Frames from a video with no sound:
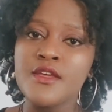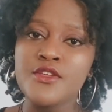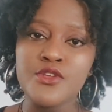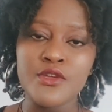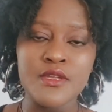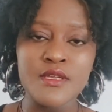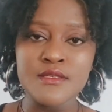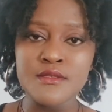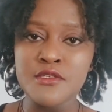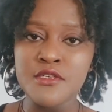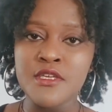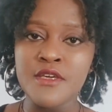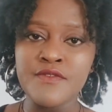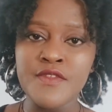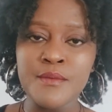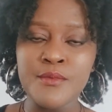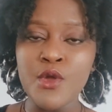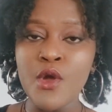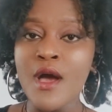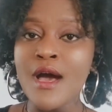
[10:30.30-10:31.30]
you can give
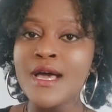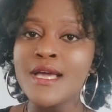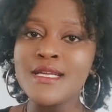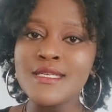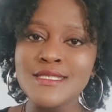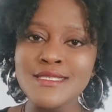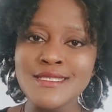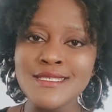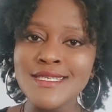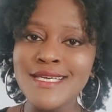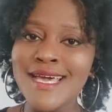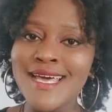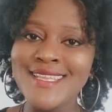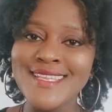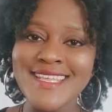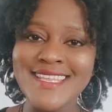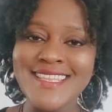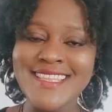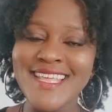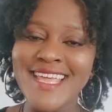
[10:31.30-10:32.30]
them your ID,
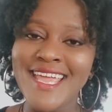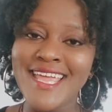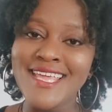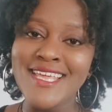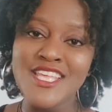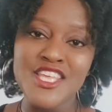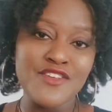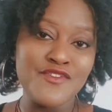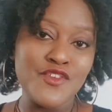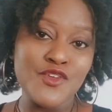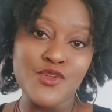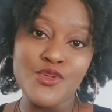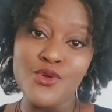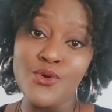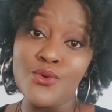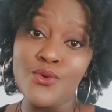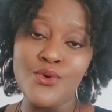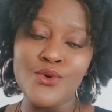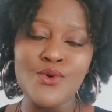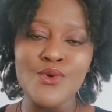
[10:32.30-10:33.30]
and then they give you
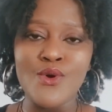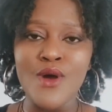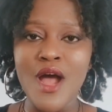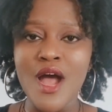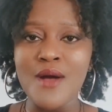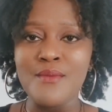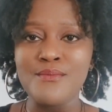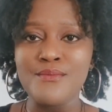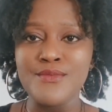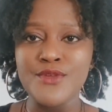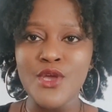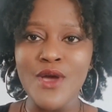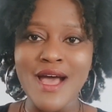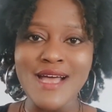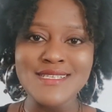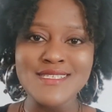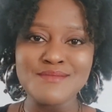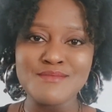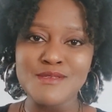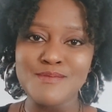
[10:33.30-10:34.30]
your
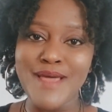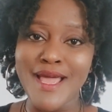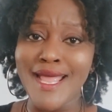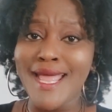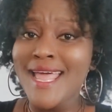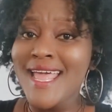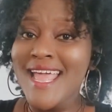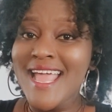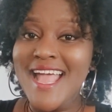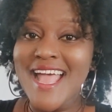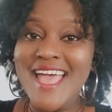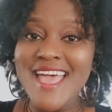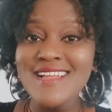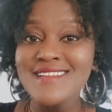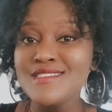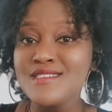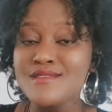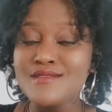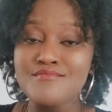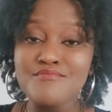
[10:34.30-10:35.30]
items back.
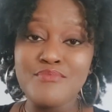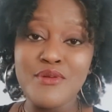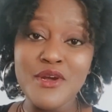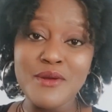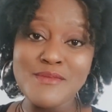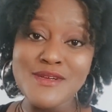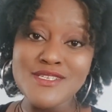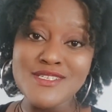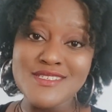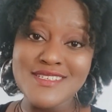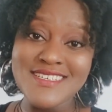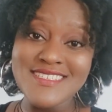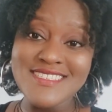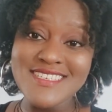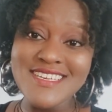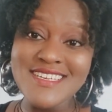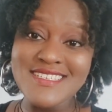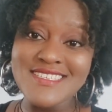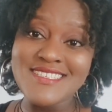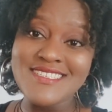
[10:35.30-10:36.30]
And pretty much
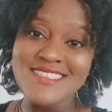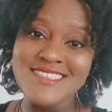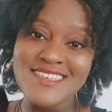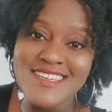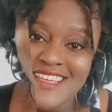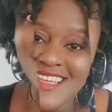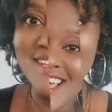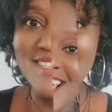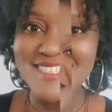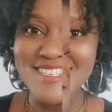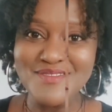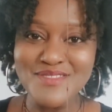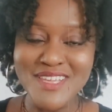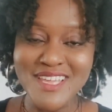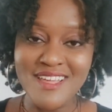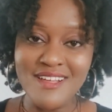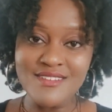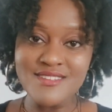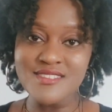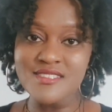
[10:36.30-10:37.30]
that's it. Something
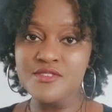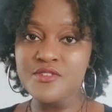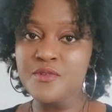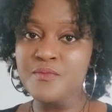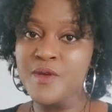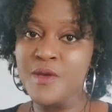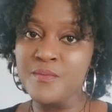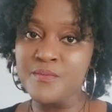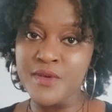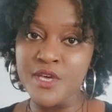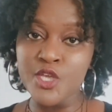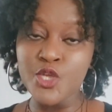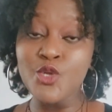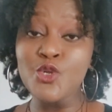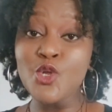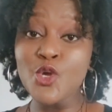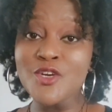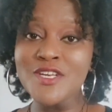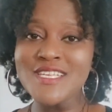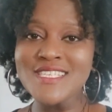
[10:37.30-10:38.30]
else to remember, you
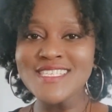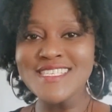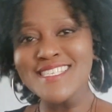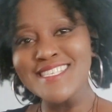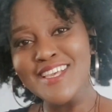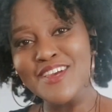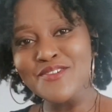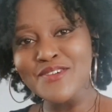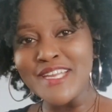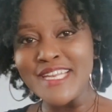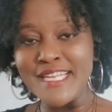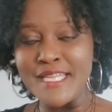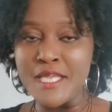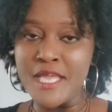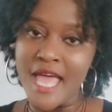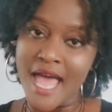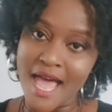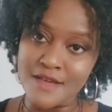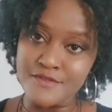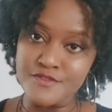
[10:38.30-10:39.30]
don't necessarily
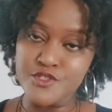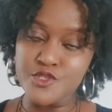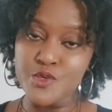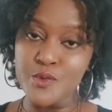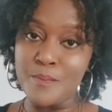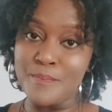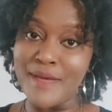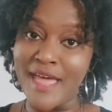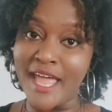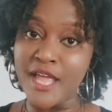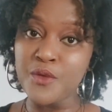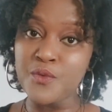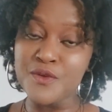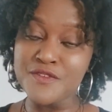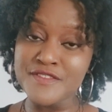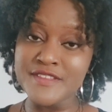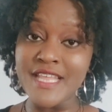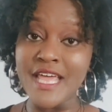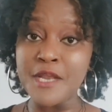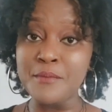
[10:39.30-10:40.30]
have to bank
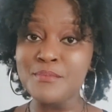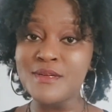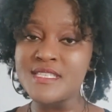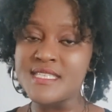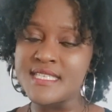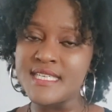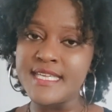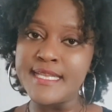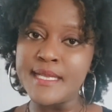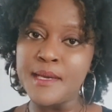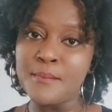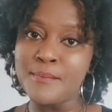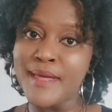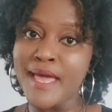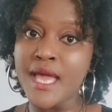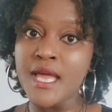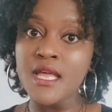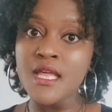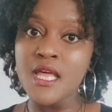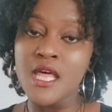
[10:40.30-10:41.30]
with that particular
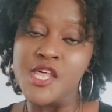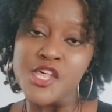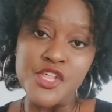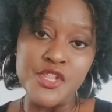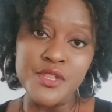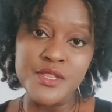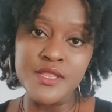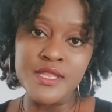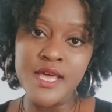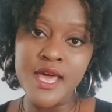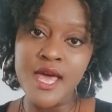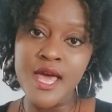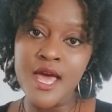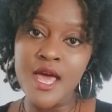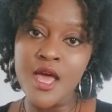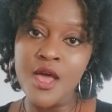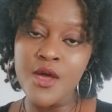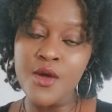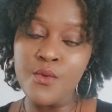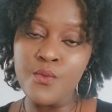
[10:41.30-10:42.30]
bank
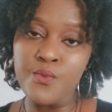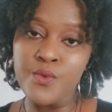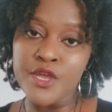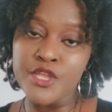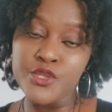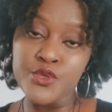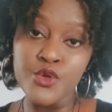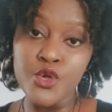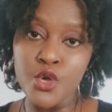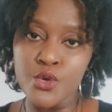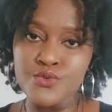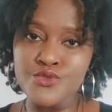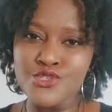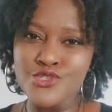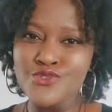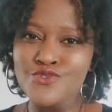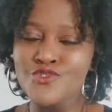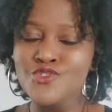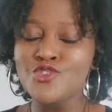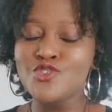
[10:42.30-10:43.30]
where you go
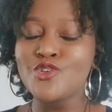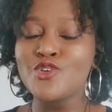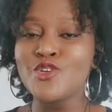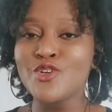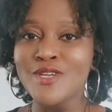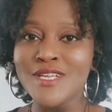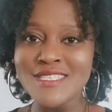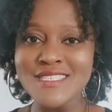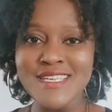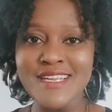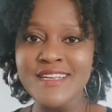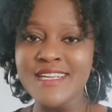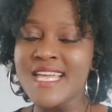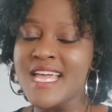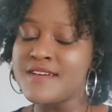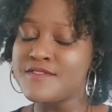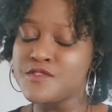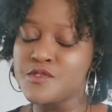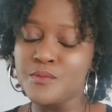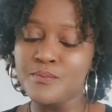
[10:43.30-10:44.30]
to. So you don't necessarily
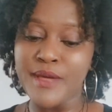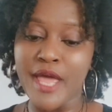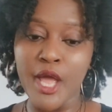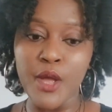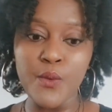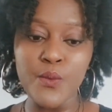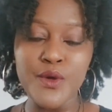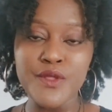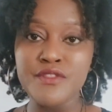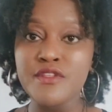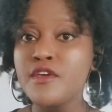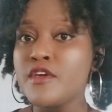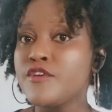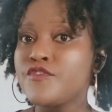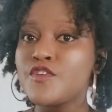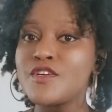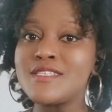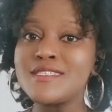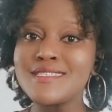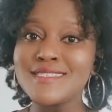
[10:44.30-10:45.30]
have to bank with, for
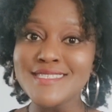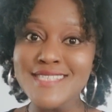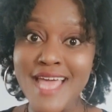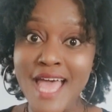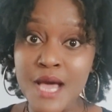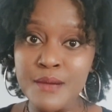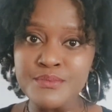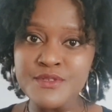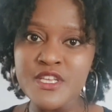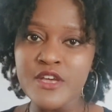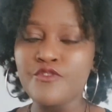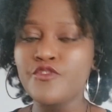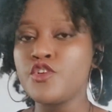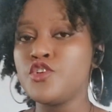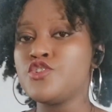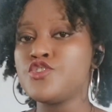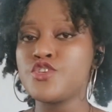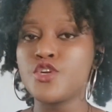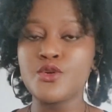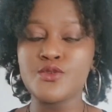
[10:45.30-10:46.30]
instance, ABSA for you
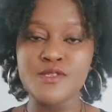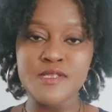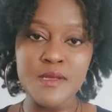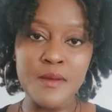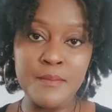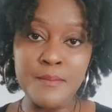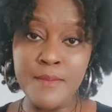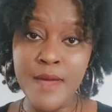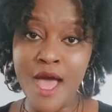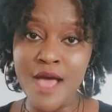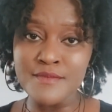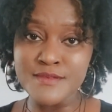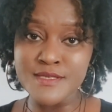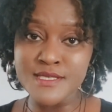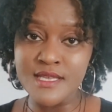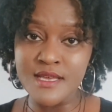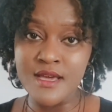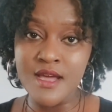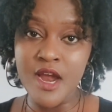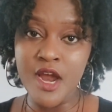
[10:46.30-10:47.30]
to go to the
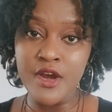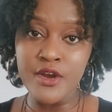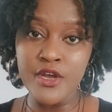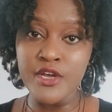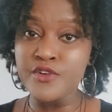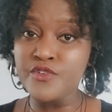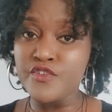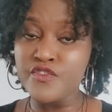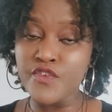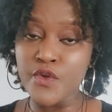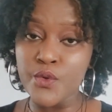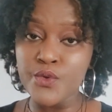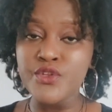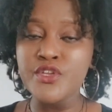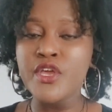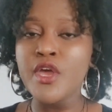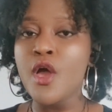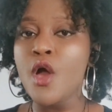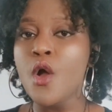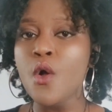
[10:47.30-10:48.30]
ABSA in
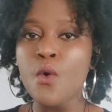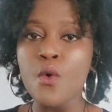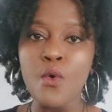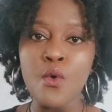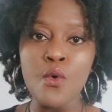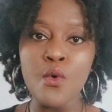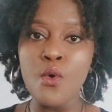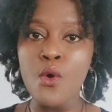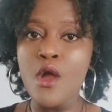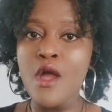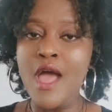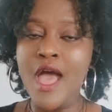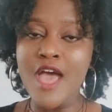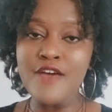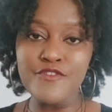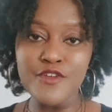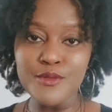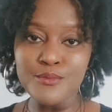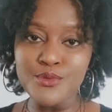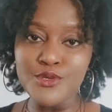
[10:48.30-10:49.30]
Rivonia, or
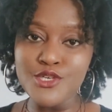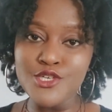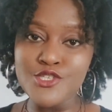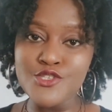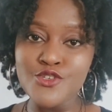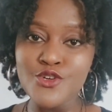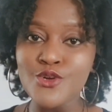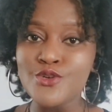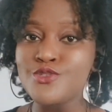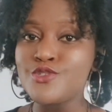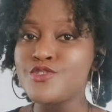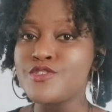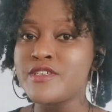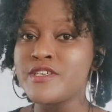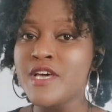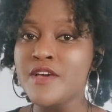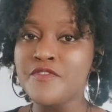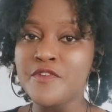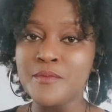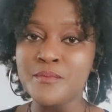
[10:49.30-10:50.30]
FNB to go to the
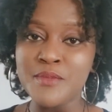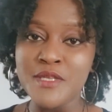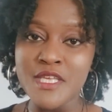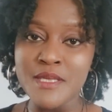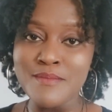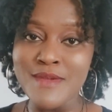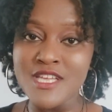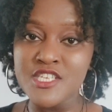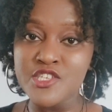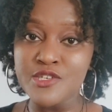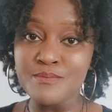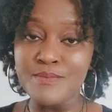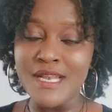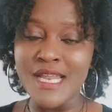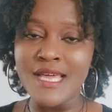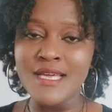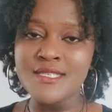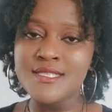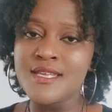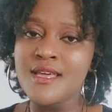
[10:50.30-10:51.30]
FNB merchant
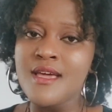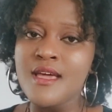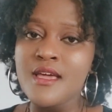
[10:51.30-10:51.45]
place.